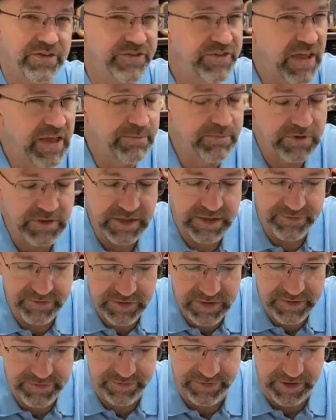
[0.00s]
that they believe
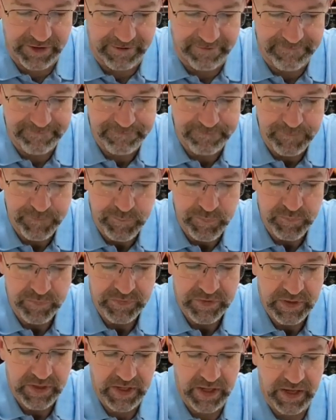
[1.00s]
lived there.
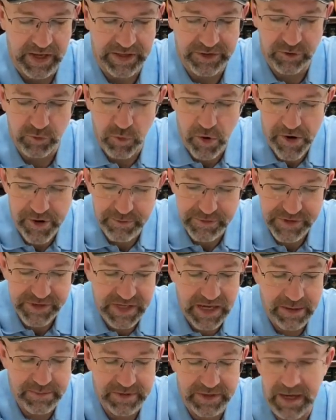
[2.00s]
And the water was
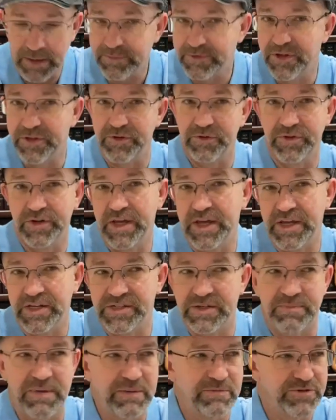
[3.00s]
coming up to their knees,
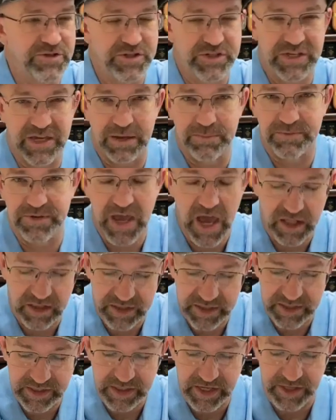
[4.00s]
and people just kept
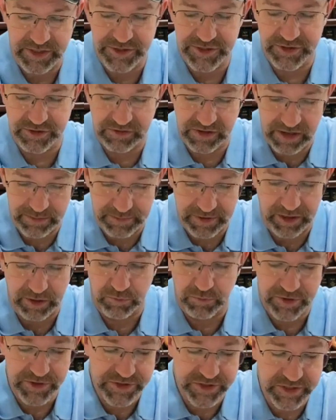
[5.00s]
yelling and screaming.
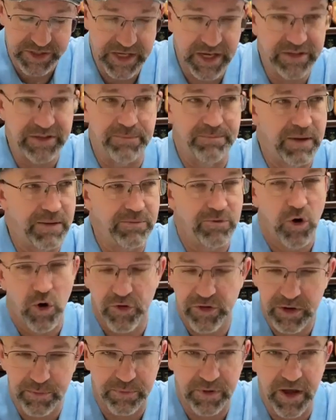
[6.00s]
And once again, the people
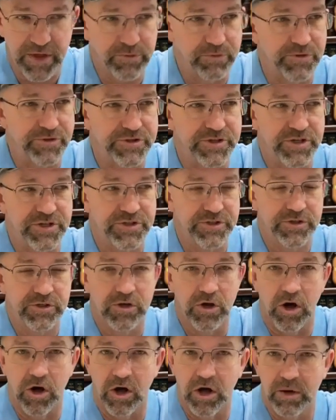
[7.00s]
holding their breath were just
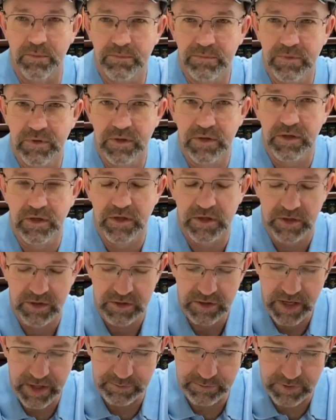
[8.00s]
calm
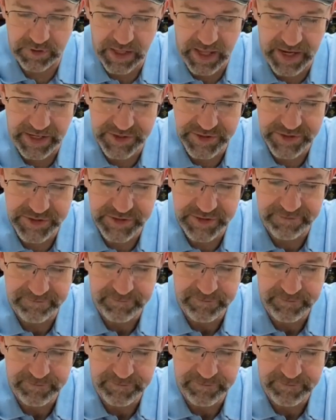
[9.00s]
and relaxed.